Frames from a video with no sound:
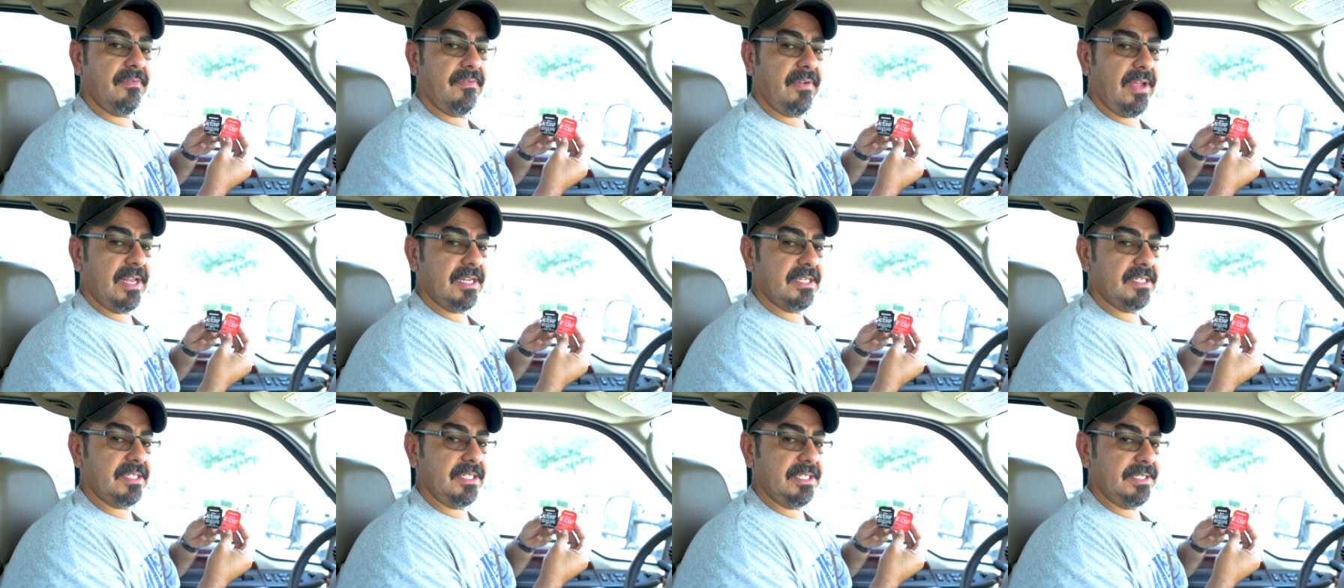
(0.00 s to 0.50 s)

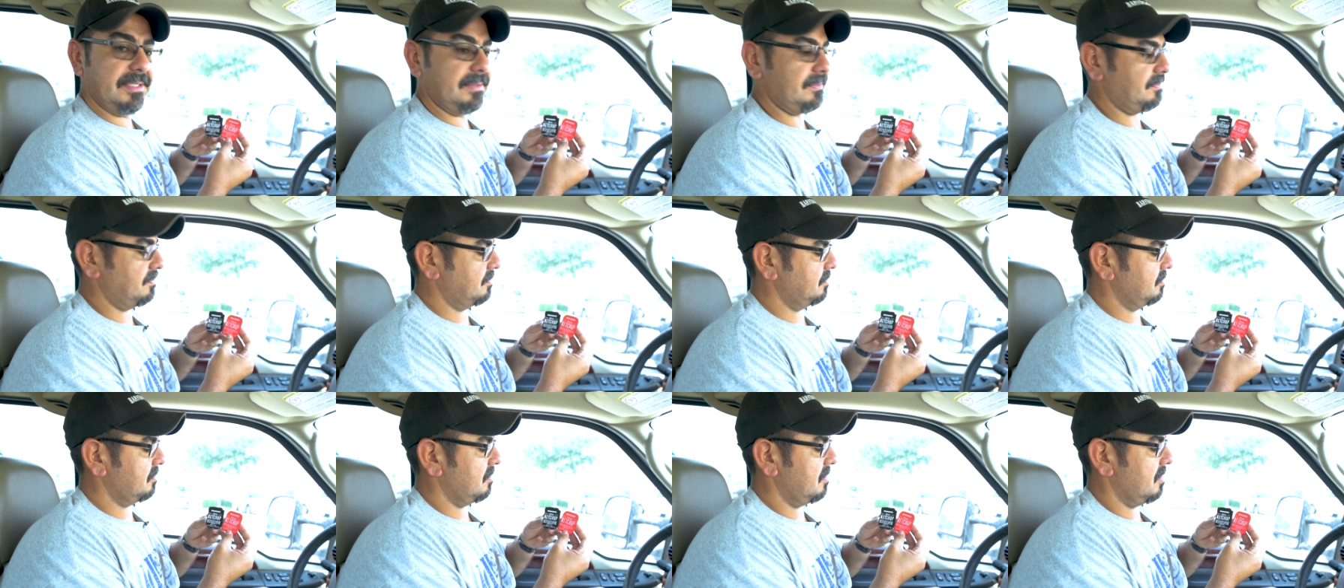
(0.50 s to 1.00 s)
fancy.
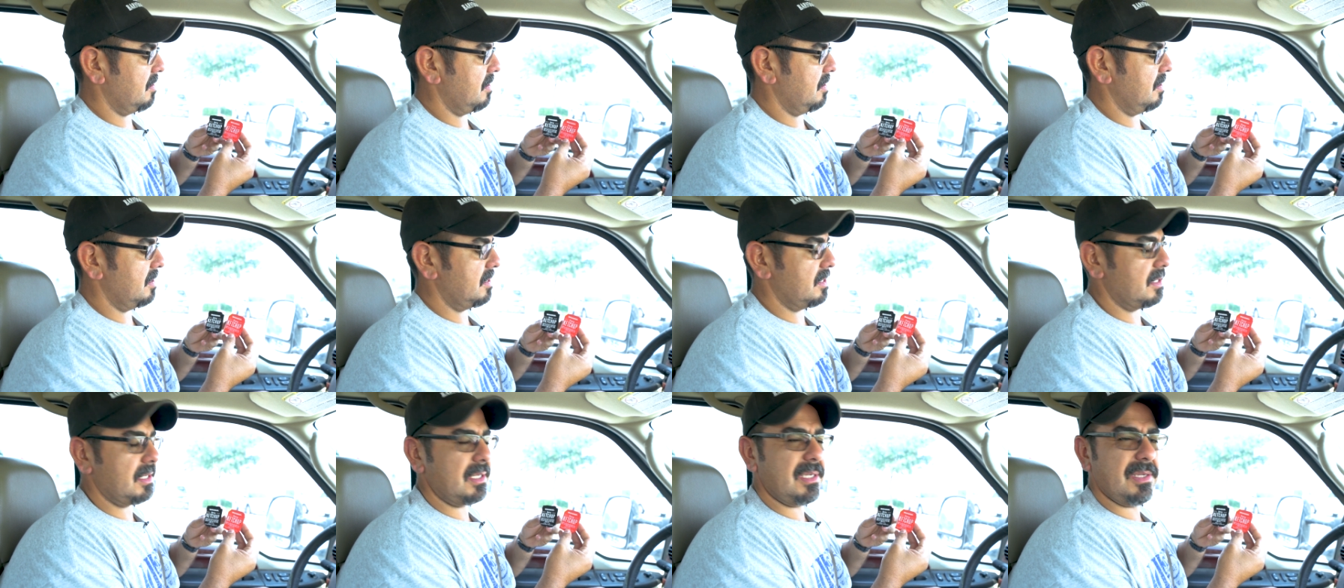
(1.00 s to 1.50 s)

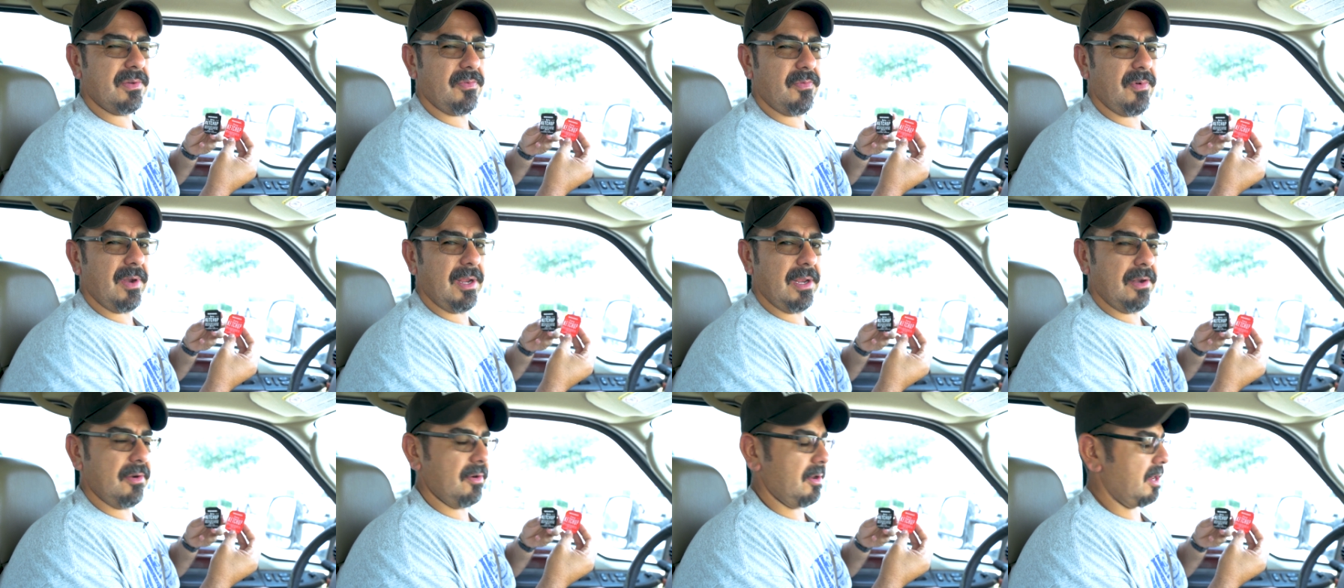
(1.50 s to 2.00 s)
This is the
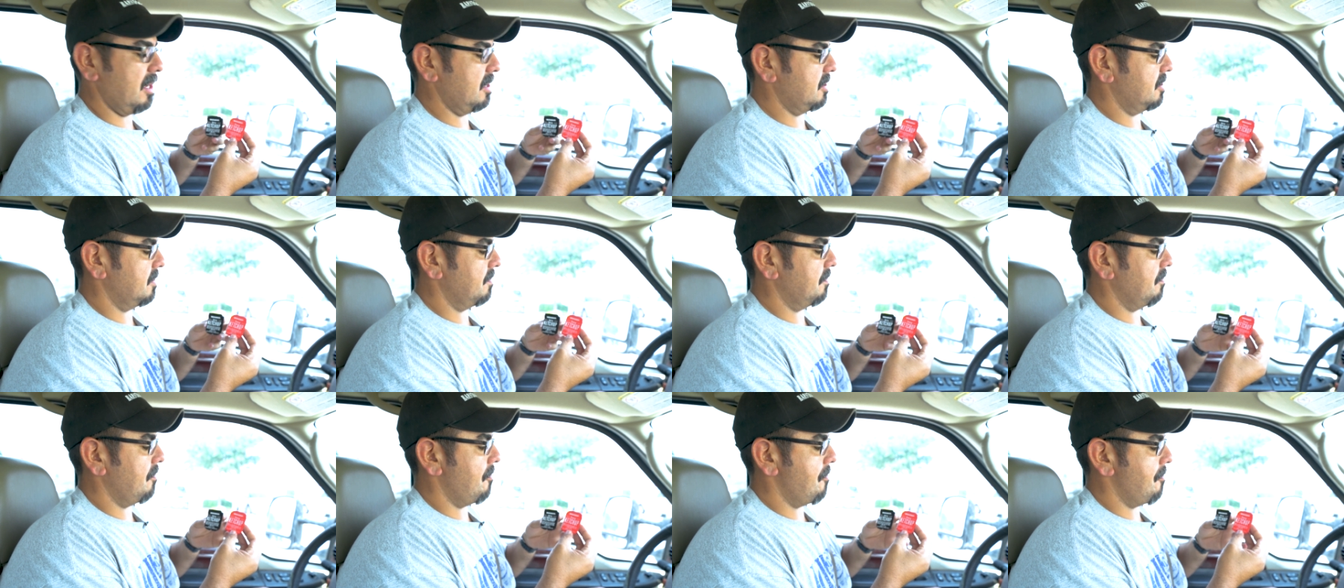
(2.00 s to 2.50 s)
regular
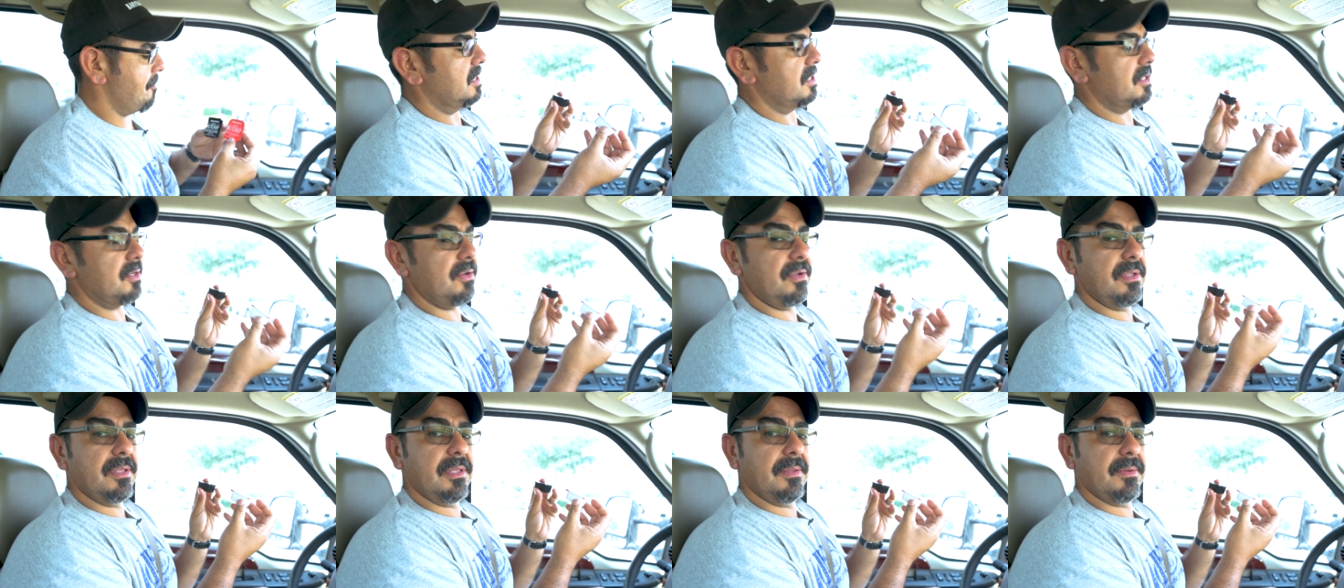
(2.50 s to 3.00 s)
ketchup.
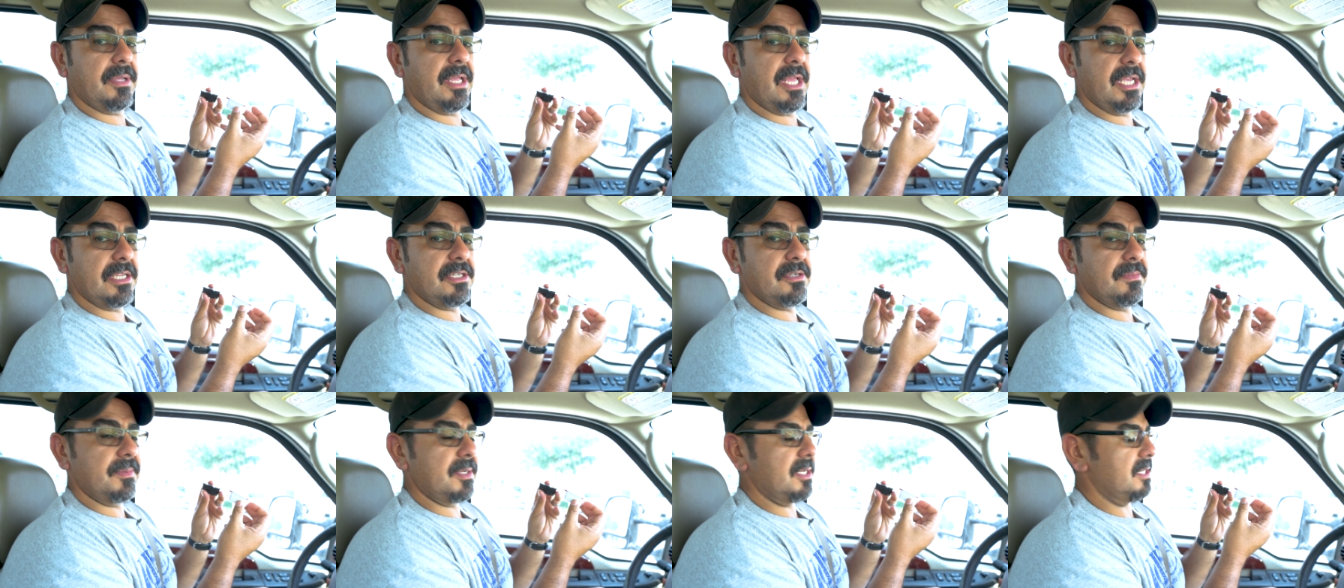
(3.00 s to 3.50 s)
So the
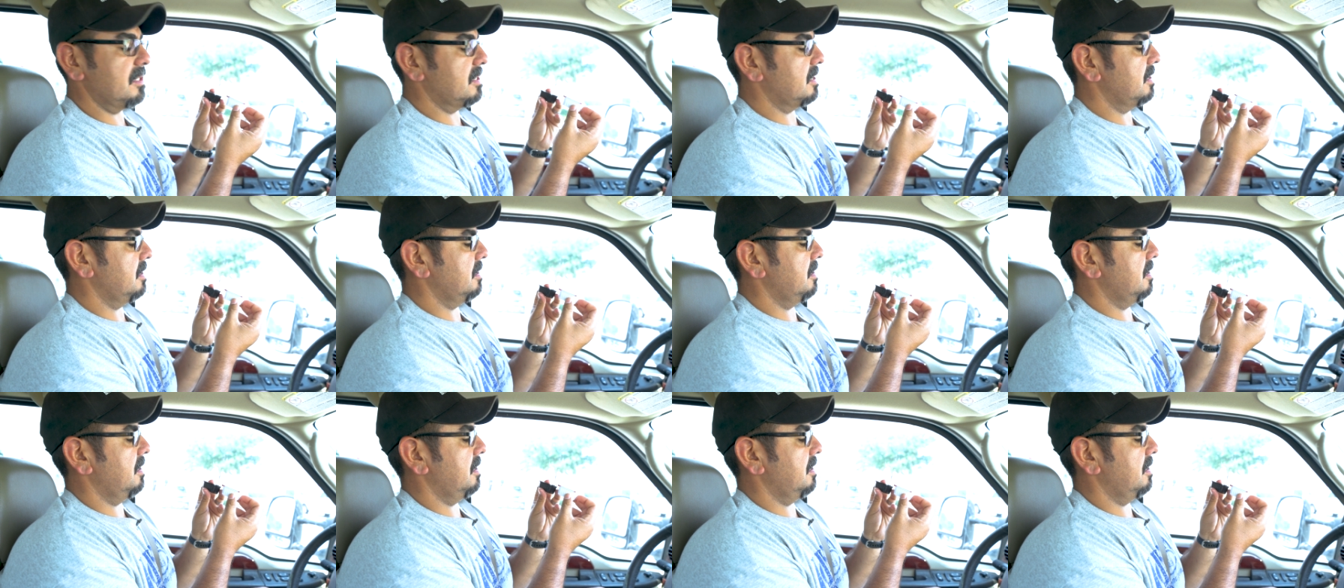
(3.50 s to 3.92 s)
ketchup comes in,